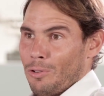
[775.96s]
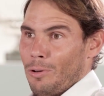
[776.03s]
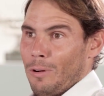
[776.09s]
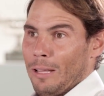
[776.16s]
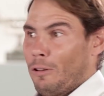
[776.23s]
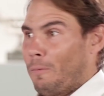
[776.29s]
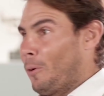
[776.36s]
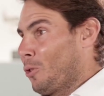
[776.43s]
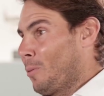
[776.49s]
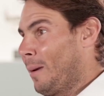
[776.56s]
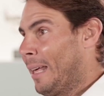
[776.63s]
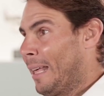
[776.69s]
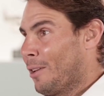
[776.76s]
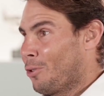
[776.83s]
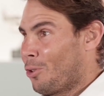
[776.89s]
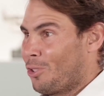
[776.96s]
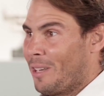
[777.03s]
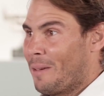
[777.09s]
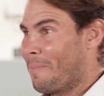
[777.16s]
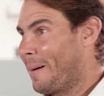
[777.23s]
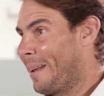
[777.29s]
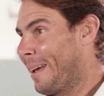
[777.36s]
I mean, obviously,
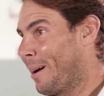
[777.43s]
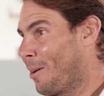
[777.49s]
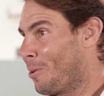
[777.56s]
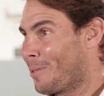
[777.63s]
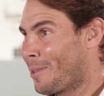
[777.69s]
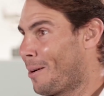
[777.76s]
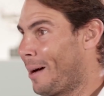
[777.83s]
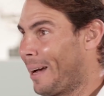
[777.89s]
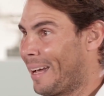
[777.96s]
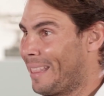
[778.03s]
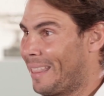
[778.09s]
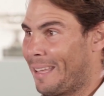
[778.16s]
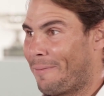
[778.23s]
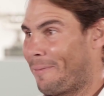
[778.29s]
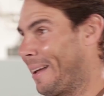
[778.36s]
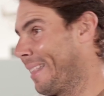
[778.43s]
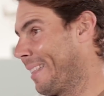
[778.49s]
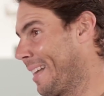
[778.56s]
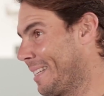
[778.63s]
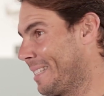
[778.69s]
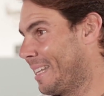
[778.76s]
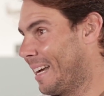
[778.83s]
there are either two
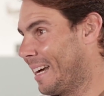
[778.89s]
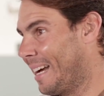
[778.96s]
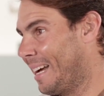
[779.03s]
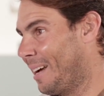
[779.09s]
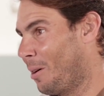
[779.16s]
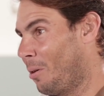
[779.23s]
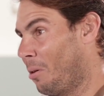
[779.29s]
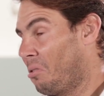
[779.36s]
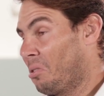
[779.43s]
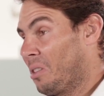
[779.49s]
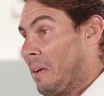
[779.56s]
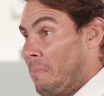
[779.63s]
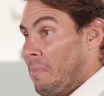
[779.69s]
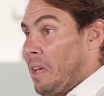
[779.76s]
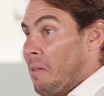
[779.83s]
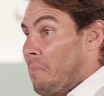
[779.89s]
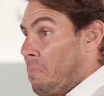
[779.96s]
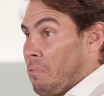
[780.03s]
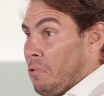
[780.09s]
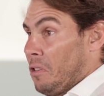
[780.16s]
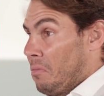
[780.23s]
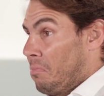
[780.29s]
choices. I've always found
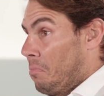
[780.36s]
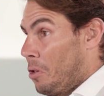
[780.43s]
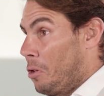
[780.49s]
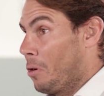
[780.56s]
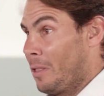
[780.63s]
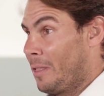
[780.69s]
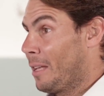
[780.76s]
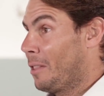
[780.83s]
great people,